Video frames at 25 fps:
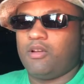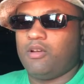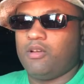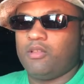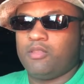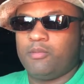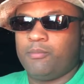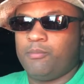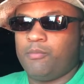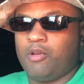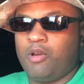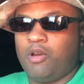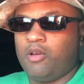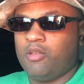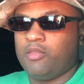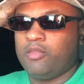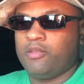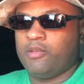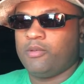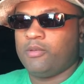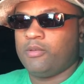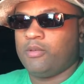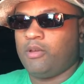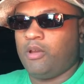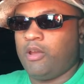
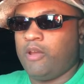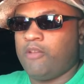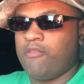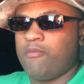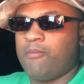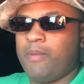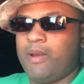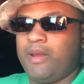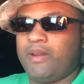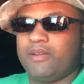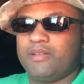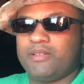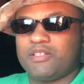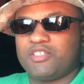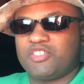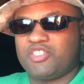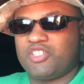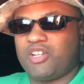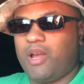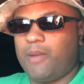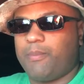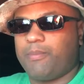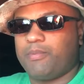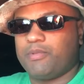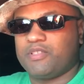Everybody in the
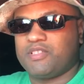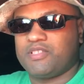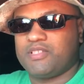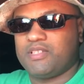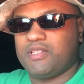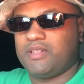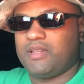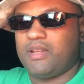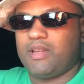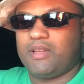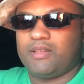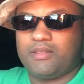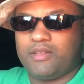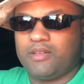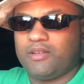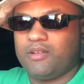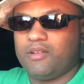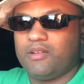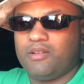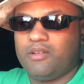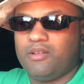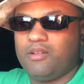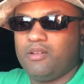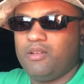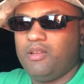shop was sitting out there.